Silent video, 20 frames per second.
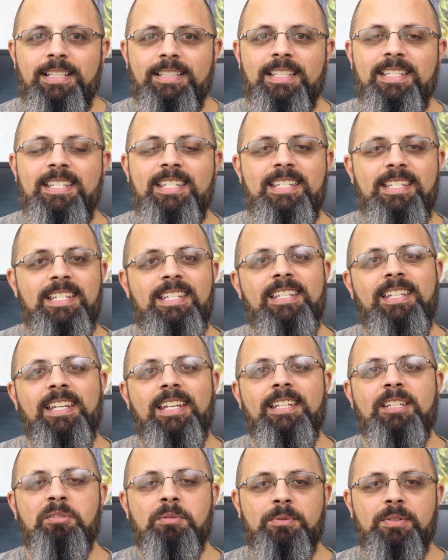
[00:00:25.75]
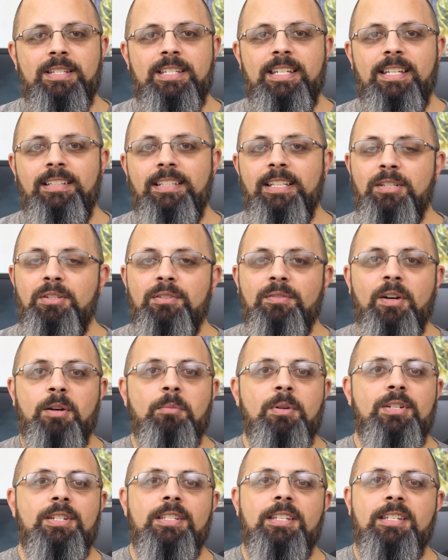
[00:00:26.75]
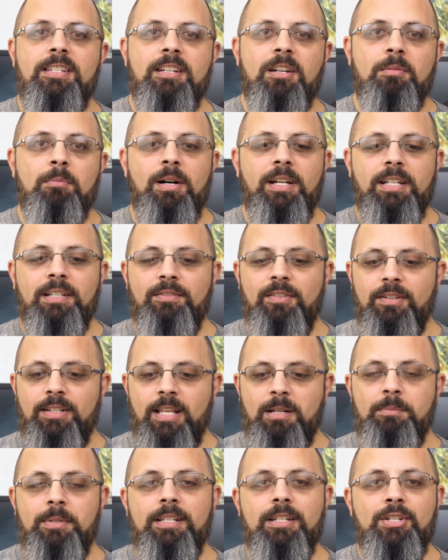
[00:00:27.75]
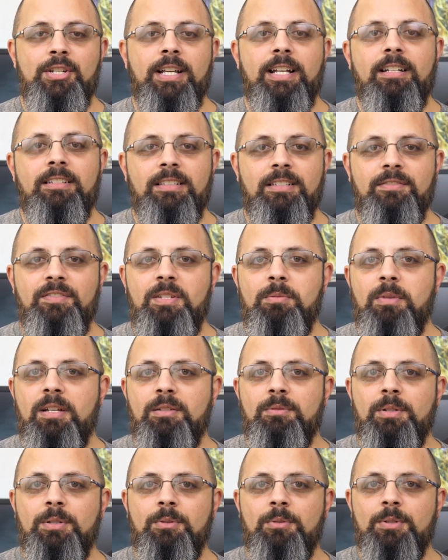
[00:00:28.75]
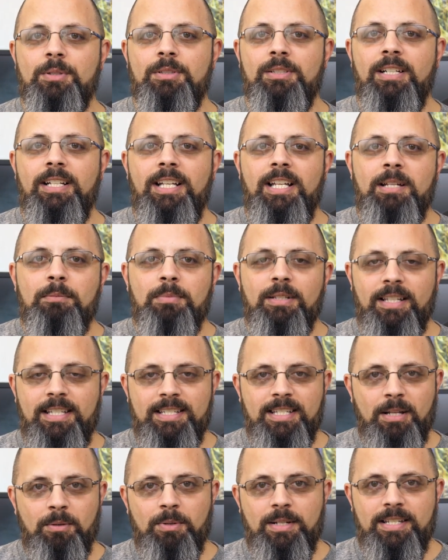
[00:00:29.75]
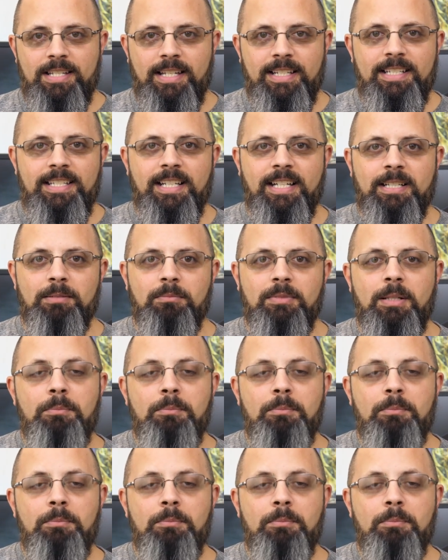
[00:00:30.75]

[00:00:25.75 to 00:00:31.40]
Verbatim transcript: This is TK and I want to say thank you very much to Saramonic for allowing me to check out the V-Mic Recorder, but let's not waste any time.